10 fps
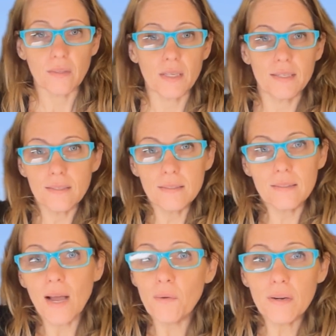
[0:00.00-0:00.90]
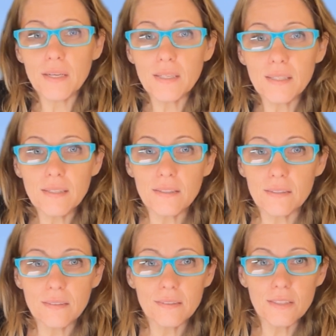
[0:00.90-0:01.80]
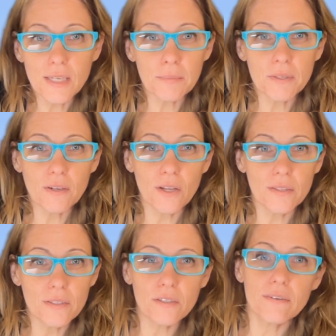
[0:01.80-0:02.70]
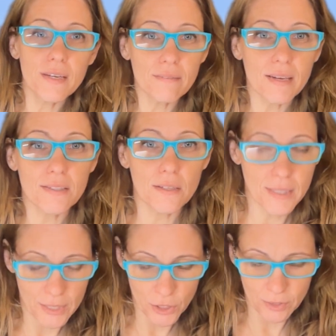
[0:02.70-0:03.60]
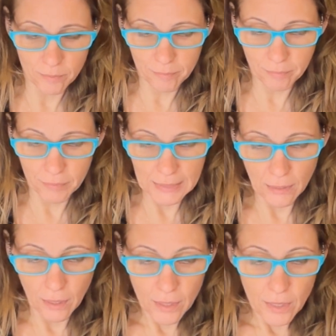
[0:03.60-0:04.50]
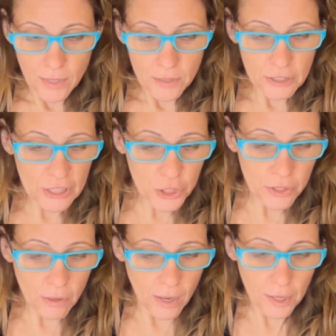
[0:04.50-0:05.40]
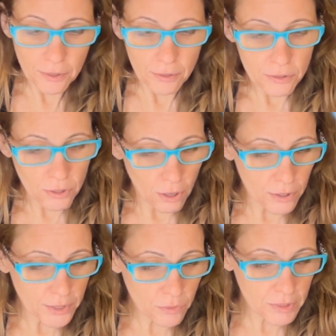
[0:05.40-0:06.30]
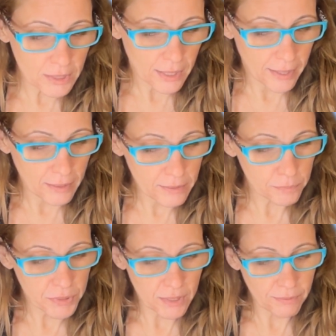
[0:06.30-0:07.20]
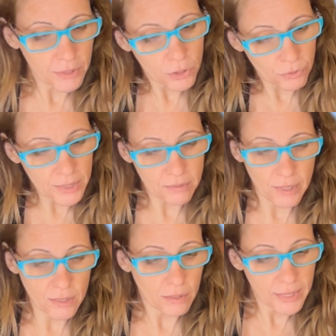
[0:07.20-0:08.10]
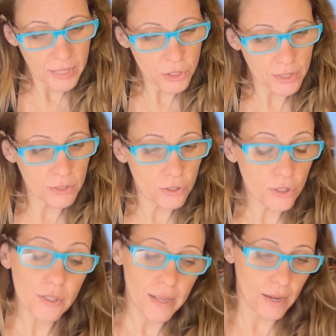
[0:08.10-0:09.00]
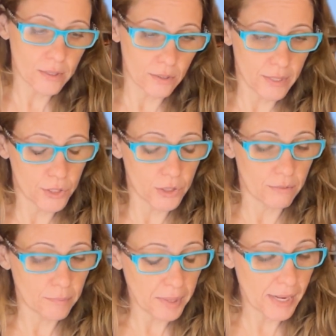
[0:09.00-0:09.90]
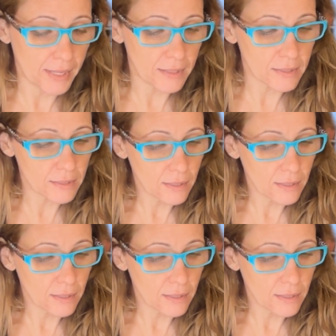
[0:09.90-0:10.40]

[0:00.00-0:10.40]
And now we're going to read a little chapter called The Degree of Exaltation. Traditional authors also assign specific degrees of exaltation to the exaltation of the planets.